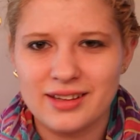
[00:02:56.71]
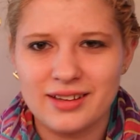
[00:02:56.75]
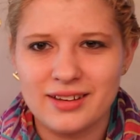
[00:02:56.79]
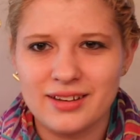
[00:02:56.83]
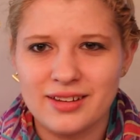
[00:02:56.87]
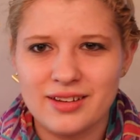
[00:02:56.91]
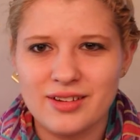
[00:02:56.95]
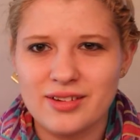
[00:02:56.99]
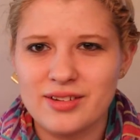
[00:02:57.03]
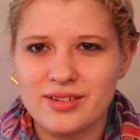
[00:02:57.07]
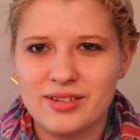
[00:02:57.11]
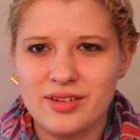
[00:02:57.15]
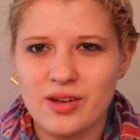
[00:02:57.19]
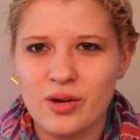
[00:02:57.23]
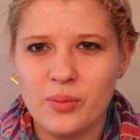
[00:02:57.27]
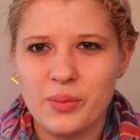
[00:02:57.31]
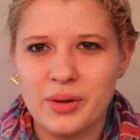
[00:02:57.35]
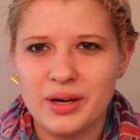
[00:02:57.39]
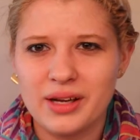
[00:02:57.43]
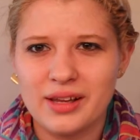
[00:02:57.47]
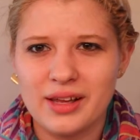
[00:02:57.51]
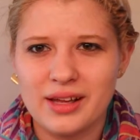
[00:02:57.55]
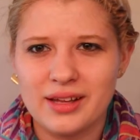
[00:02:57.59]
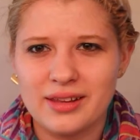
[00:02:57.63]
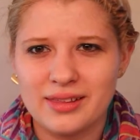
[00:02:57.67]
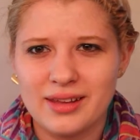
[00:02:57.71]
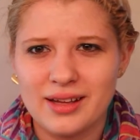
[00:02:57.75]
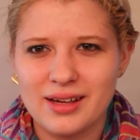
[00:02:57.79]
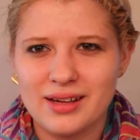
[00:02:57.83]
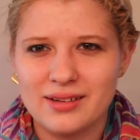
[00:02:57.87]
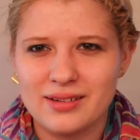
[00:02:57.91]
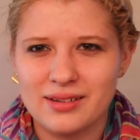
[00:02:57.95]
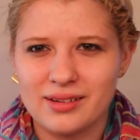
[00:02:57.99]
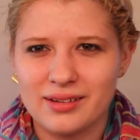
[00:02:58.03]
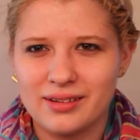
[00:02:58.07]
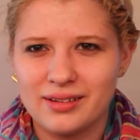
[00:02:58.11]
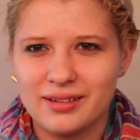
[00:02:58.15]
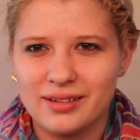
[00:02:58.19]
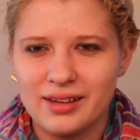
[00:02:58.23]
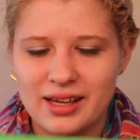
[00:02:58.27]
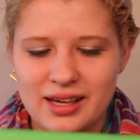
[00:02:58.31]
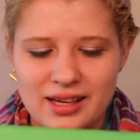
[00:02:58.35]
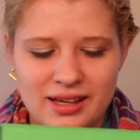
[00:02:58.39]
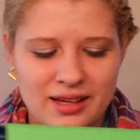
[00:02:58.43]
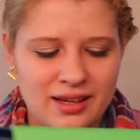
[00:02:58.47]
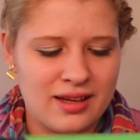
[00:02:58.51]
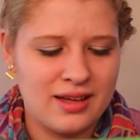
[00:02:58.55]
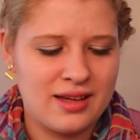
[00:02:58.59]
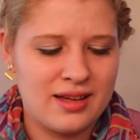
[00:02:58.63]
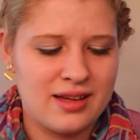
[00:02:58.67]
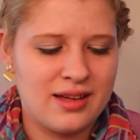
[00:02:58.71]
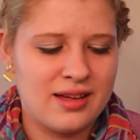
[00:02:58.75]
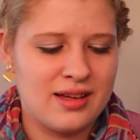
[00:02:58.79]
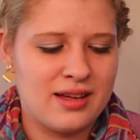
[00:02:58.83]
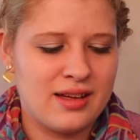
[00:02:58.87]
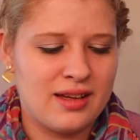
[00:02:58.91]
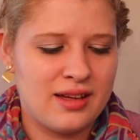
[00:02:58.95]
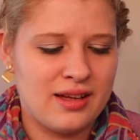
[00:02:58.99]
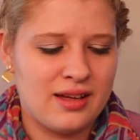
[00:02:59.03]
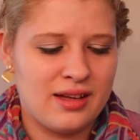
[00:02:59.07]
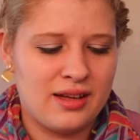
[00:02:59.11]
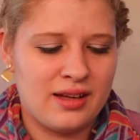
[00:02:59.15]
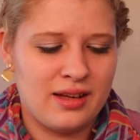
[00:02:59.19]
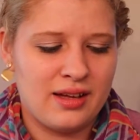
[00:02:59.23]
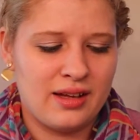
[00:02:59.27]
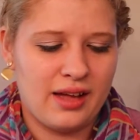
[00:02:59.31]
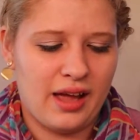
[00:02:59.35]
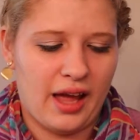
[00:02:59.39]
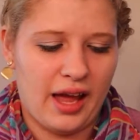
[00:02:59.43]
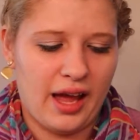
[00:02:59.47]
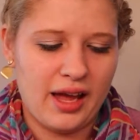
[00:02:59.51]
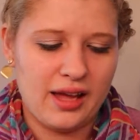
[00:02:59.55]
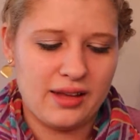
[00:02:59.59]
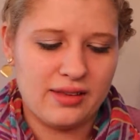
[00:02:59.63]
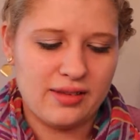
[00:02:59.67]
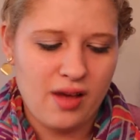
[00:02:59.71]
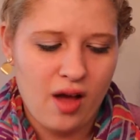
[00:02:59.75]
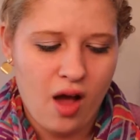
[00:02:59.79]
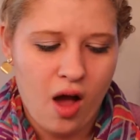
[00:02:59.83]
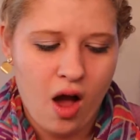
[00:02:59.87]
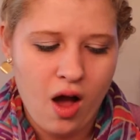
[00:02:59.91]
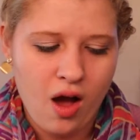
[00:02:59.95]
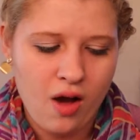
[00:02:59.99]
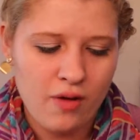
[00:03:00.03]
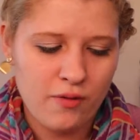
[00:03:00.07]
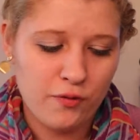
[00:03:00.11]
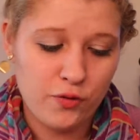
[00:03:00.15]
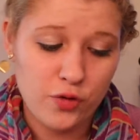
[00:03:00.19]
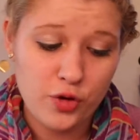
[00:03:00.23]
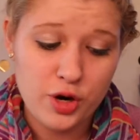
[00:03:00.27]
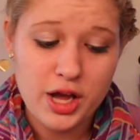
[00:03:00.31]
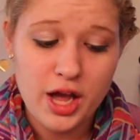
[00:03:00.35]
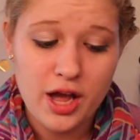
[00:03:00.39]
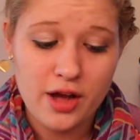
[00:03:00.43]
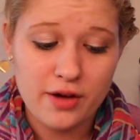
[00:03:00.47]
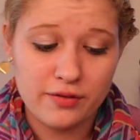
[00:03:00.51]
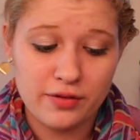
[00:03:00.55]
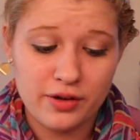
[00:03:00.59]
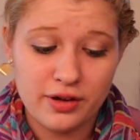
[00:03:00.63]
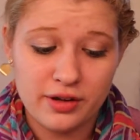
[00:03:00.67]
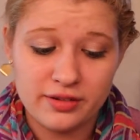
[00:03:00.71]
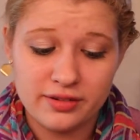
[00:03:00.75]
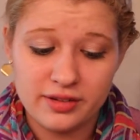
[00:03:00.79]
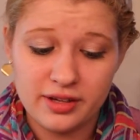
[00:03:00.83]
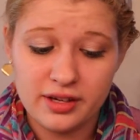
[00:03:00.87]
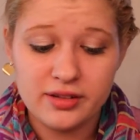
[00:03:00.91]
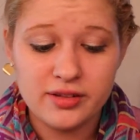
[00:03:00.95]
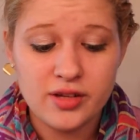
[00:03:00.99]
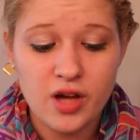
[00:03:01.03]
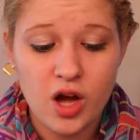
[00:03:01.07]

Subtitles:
there's so many like things that, like, it's free of 6